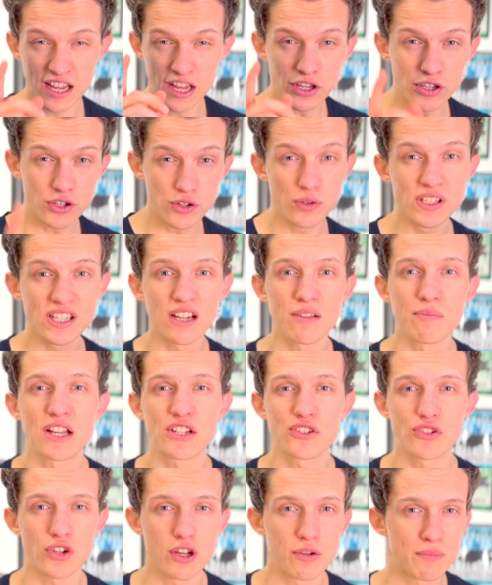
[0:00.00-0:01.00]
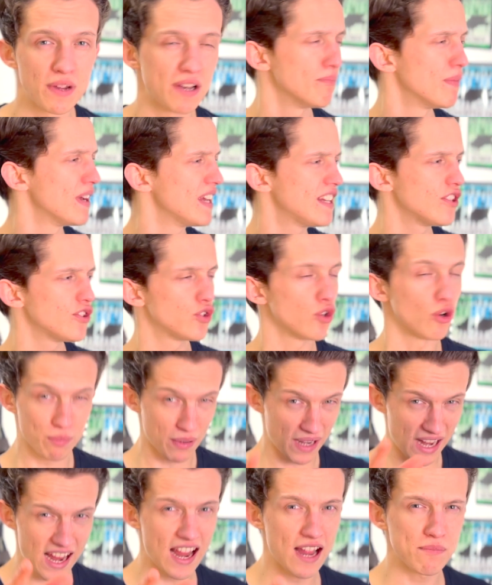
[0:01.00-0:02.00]
using a metronome and making sure
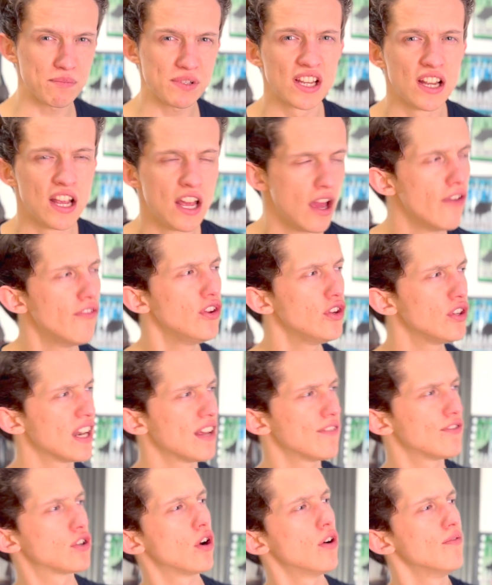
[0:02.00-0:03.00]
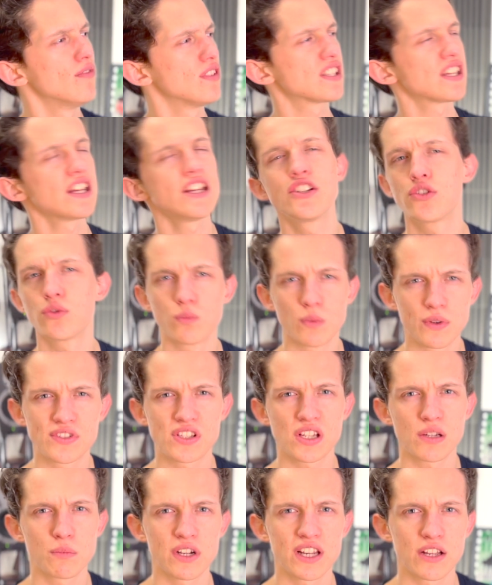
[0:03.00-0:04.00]
perhaps that you can have a conversation with
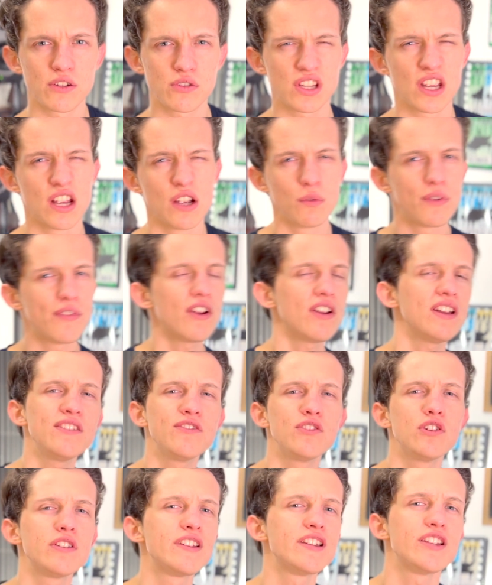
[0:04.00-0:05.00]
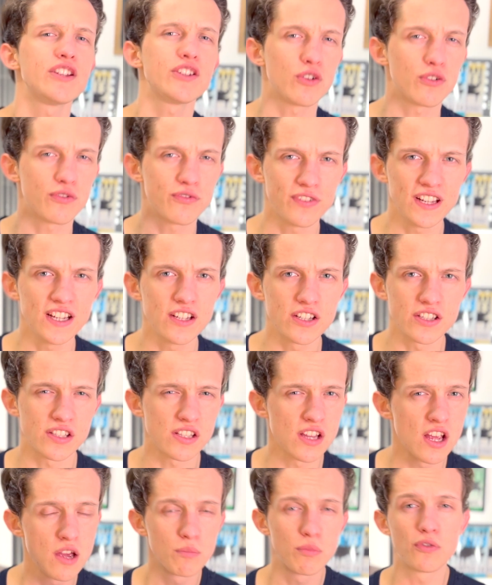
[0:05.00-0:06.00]
someone else without even looking at your fingers
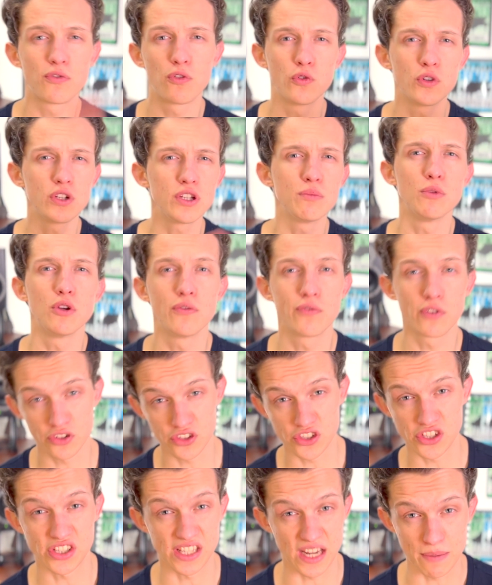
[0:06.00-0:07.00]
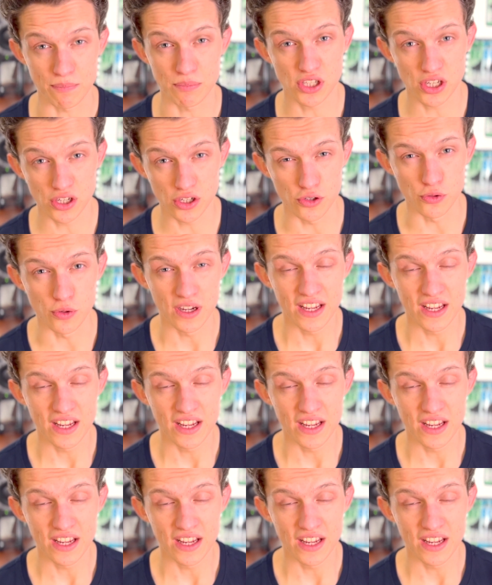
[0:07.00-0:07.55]
before you move on to step 2.